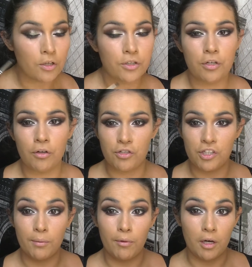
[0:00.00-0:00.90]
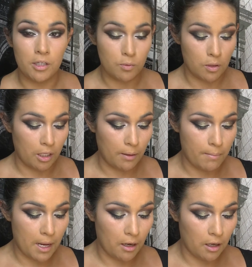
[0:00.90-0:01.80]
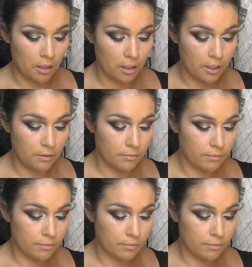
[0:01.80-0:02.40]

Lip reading: too shimmery, I just want like a matte highlight.